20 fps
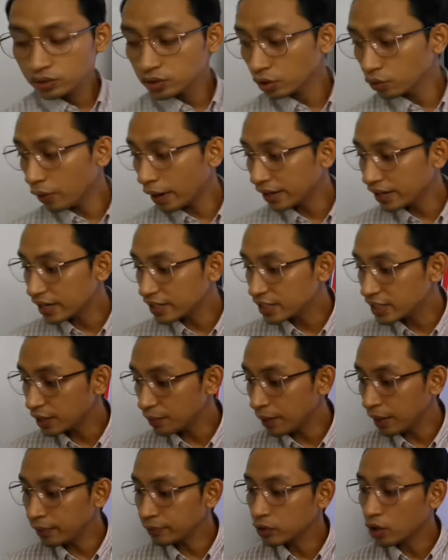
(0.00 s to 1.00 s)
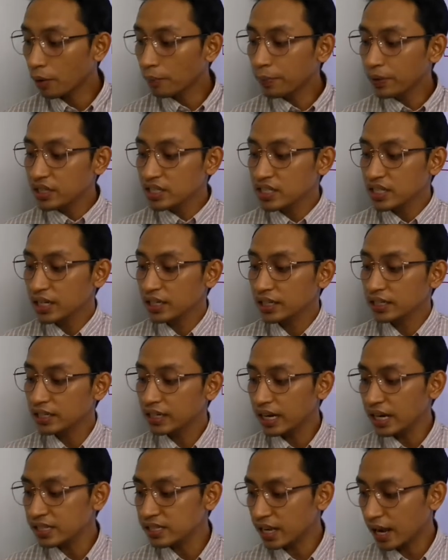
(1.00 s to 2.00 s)
So what does it mean? Competition
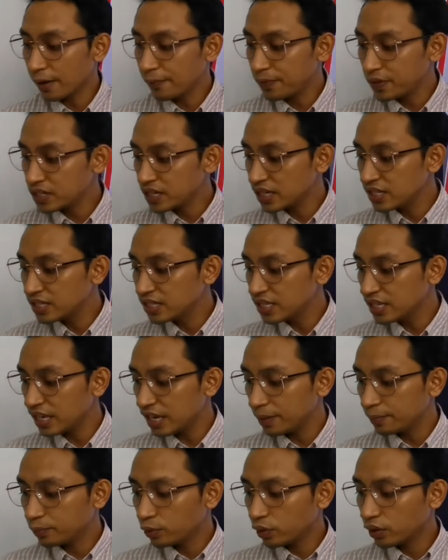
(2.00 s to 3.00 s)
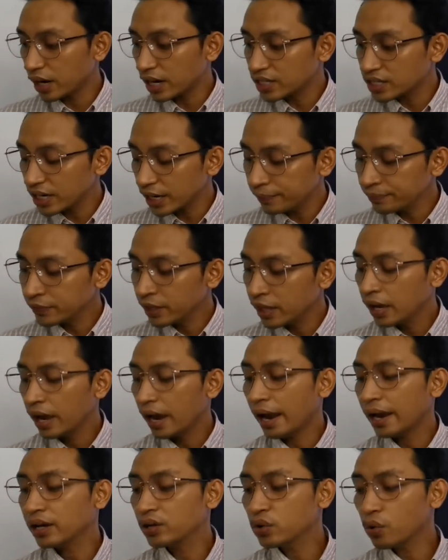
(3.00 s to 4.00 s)
creates efficiency in production,
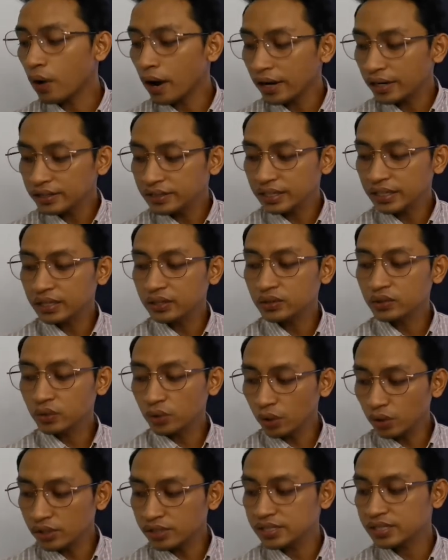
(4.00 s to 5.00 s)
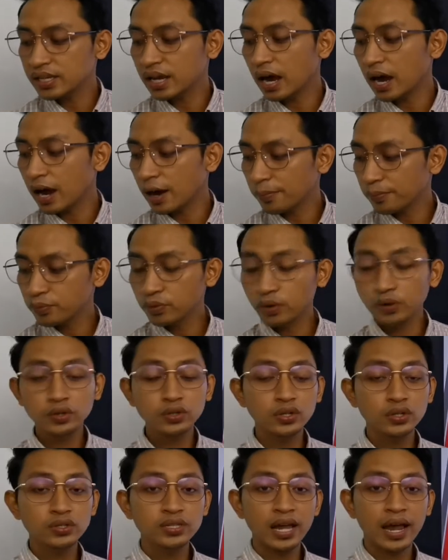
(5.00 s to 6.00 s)
and quality goods are
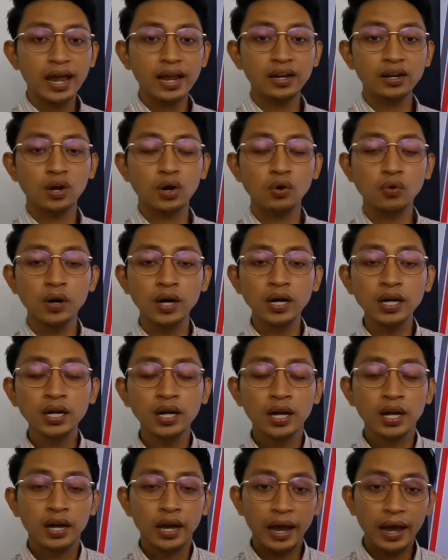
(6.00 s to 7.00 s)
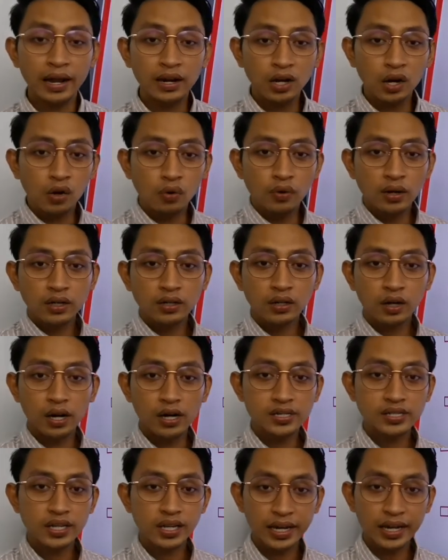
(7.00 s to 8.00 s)
produced at lower
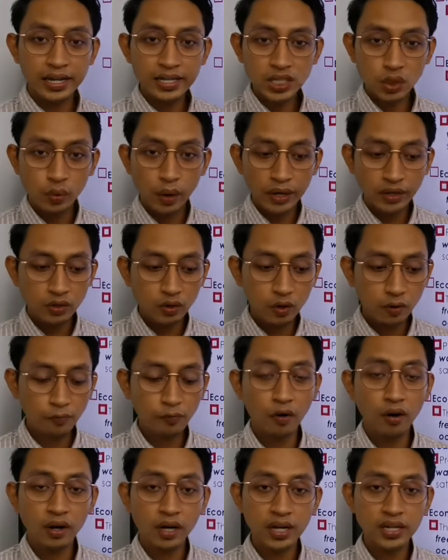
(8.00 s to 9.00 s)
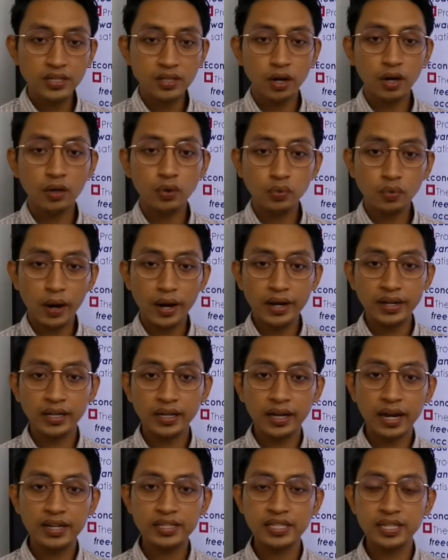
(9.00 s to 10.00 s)
cost. Okay, so when you focus on what
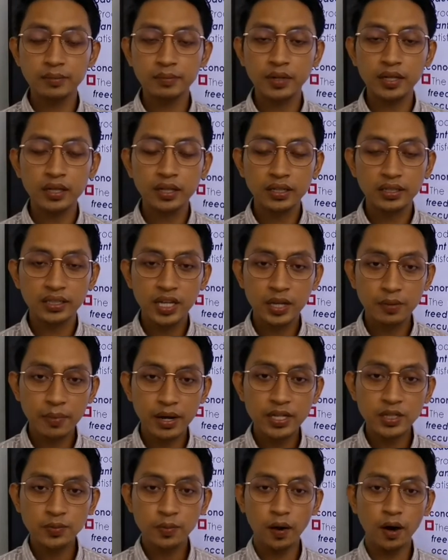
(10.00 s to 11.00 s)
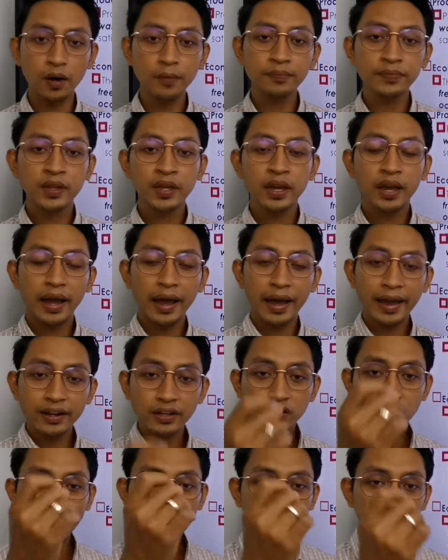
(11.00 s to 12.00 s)
the customer demands for,
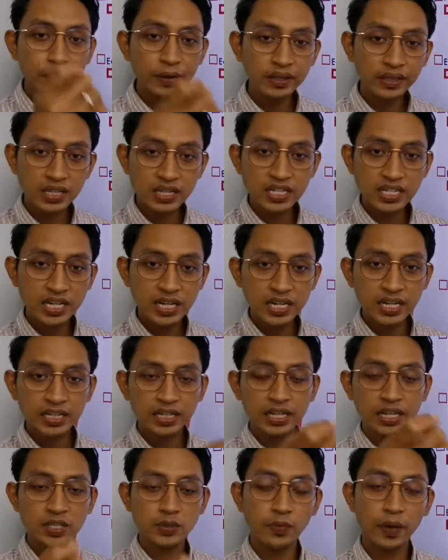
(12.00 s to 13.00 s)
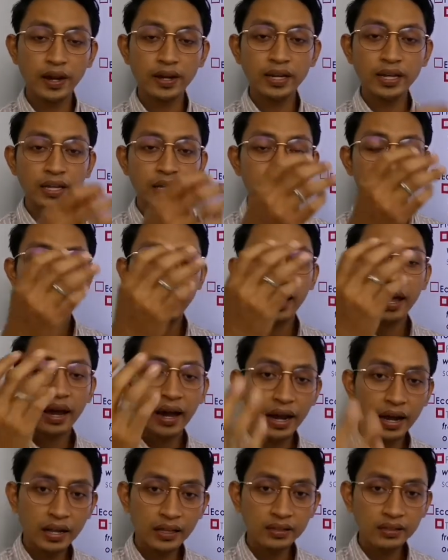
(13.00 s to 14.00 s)
and competition is very
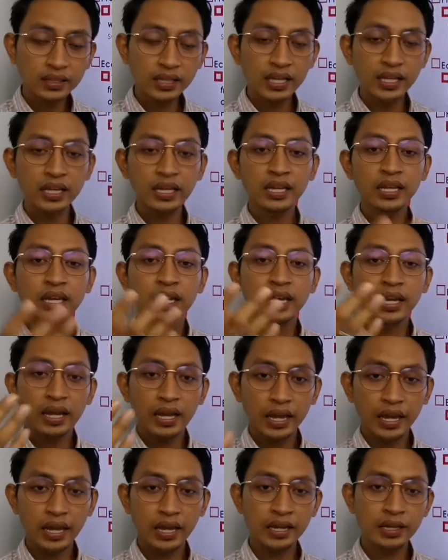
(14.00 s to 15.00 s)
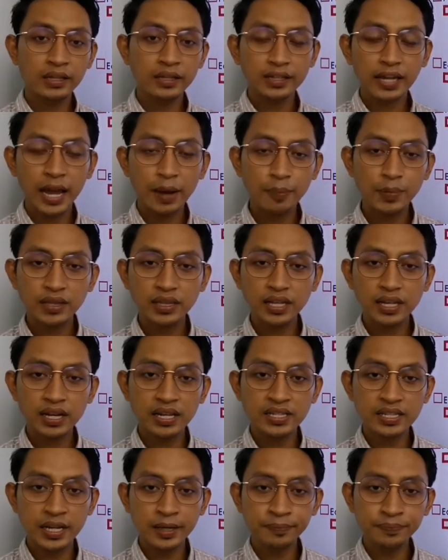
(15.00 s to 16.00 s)
healthy in
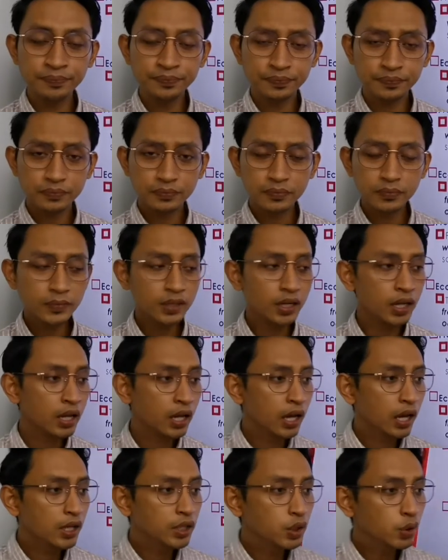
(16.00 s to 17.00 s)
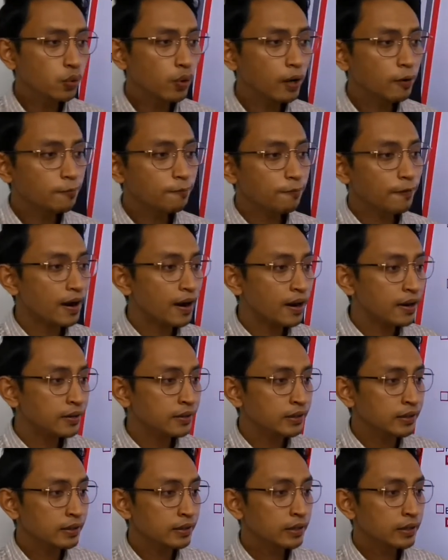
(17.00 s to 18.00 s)
capitalism, you will
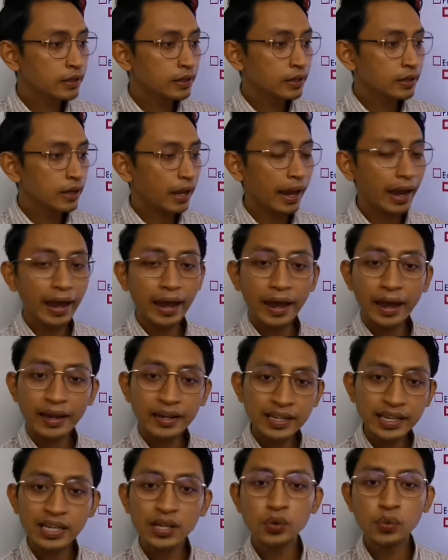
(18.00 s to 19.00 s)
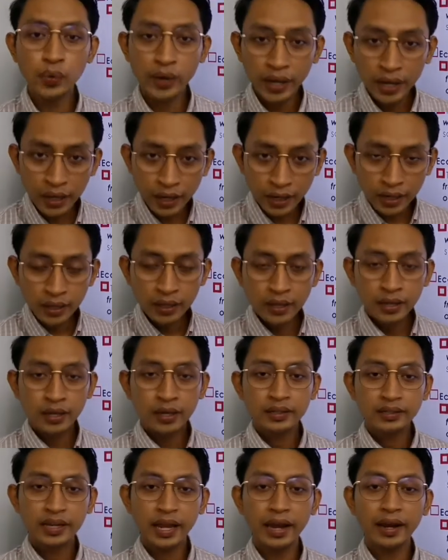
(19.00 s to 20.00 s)
find any way
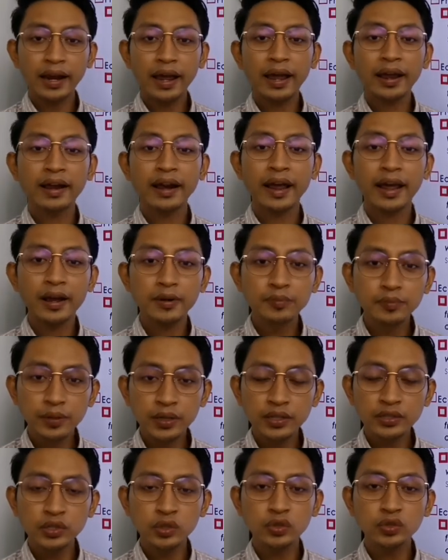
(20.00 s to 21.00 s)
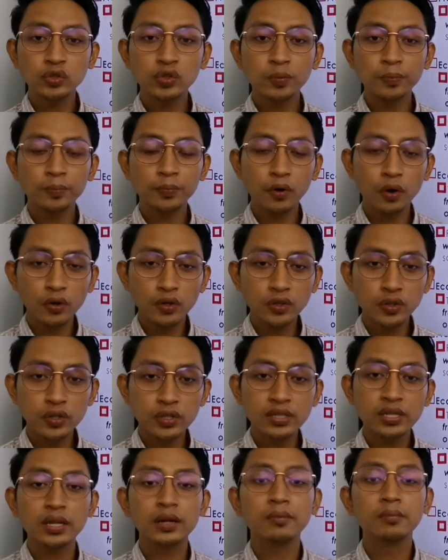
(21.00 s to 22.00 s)
that enable you to
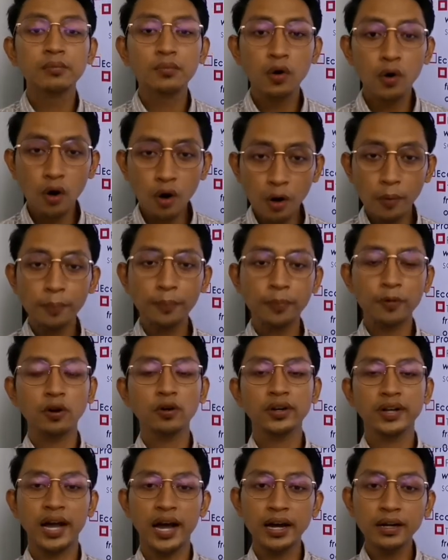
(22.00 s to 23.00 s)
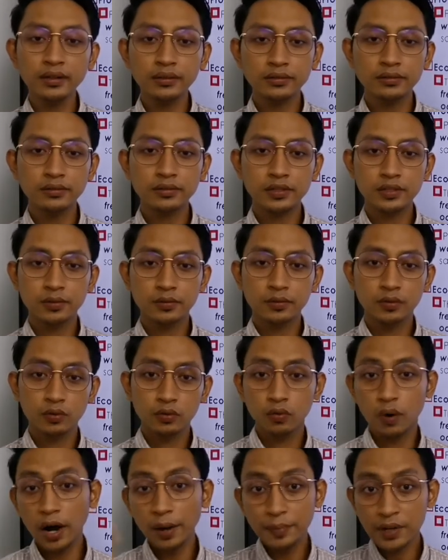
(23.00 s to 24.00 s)
produce more products.
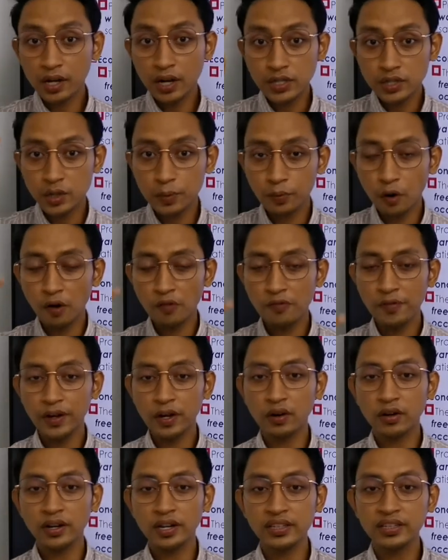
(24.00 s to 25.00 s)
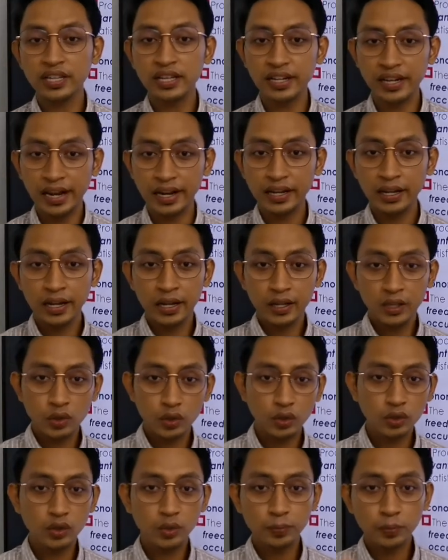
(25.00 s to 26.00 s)
Why? Because you profit oriented, then
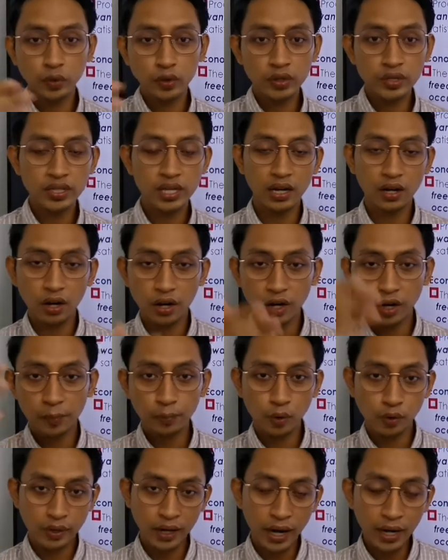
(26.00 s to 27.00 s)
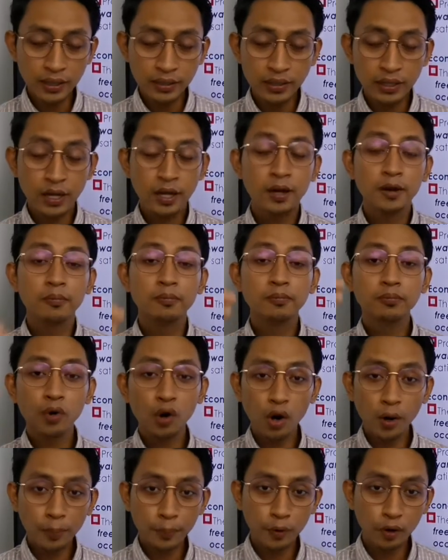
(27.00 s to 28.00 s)
you want to produce a lot of product,
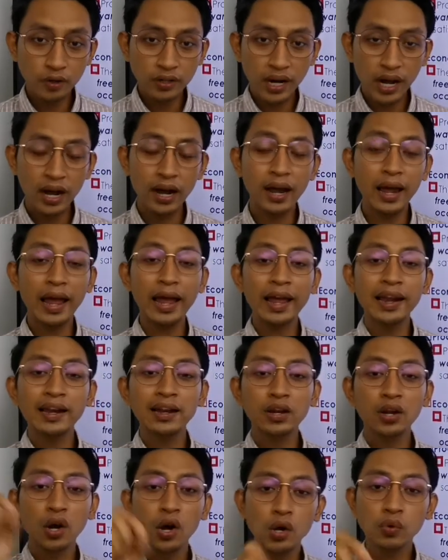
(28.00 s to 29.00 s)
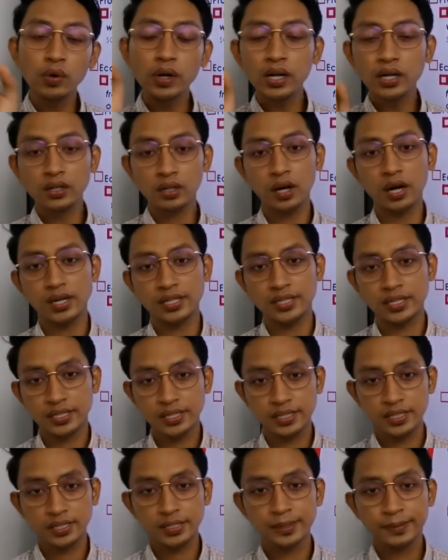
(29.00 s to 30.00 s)
more product at lower
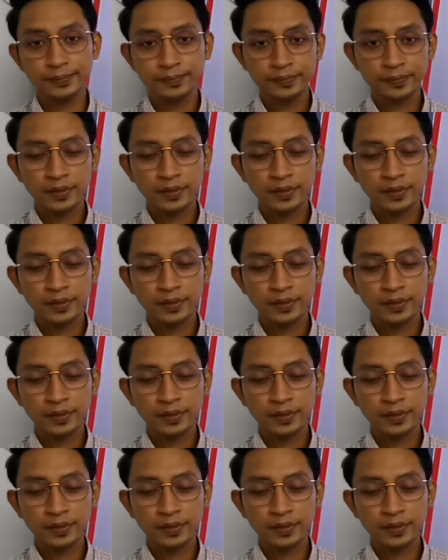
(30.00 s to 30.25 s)
costs.